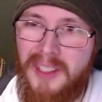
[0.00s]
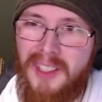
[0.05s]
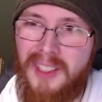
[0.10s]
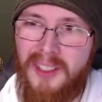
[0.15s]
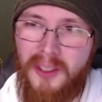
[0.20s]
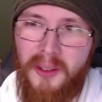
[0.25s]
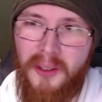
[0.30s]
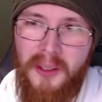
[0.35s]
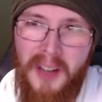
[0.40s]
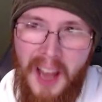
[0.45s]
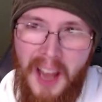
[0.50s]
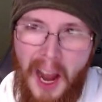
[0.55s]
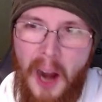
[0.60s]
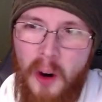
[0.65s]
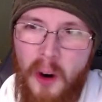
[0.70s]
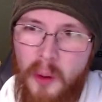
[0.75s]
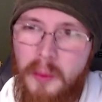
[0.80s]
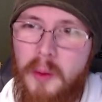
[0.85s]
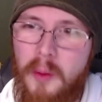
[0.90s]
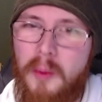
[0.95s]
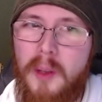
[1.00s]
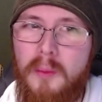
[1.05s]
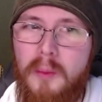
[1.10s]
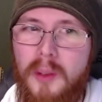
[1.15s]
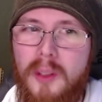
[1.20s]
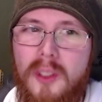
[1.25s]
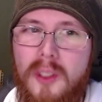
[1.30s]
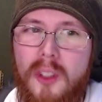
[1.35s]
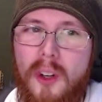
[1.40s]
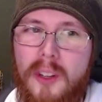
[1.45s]
So I hope that
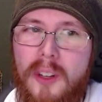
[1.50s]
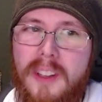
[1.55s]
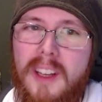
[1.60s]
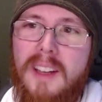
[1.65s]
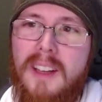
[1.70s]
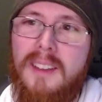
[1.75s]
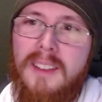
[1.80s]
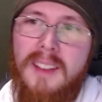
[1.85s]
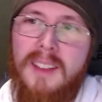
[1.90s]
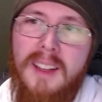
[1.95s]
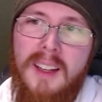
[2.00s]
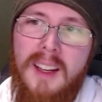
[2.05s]
people enjoy that.